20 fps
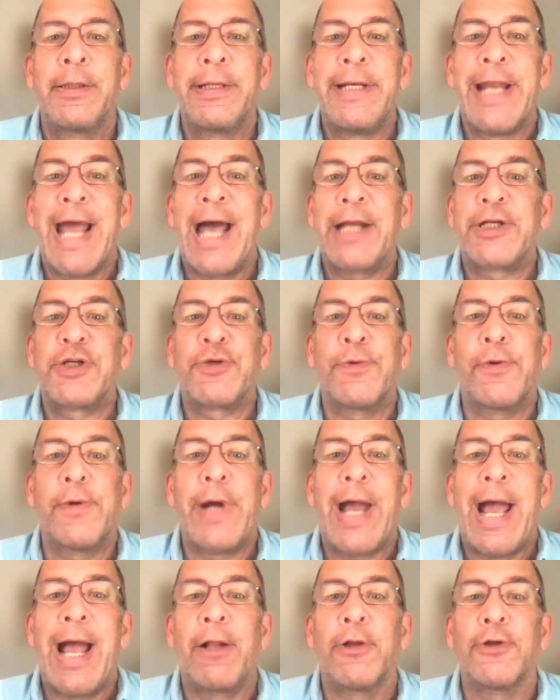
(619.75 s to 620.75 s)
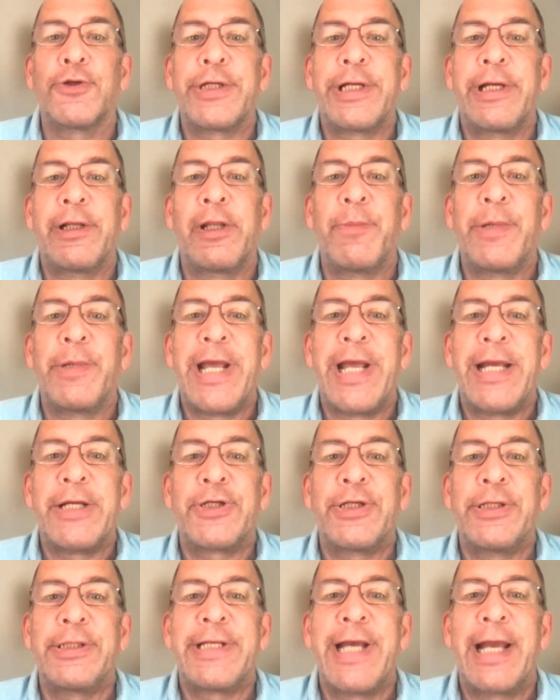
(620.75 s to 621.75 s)
natural allergy
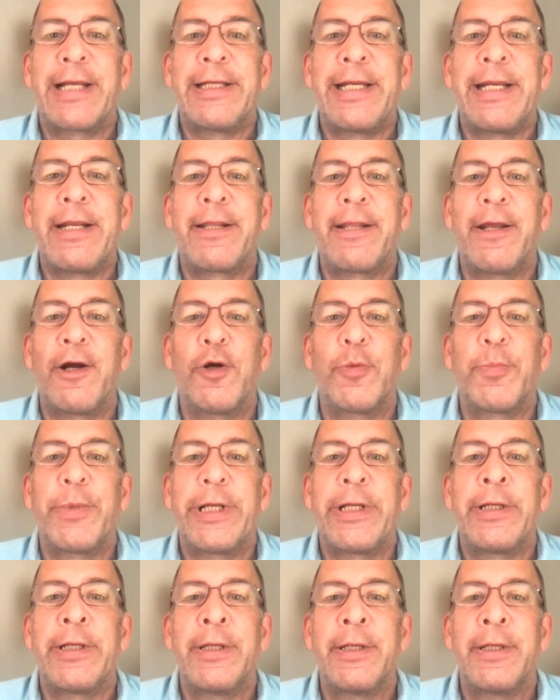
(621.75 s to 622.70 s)
elimination technique therapy.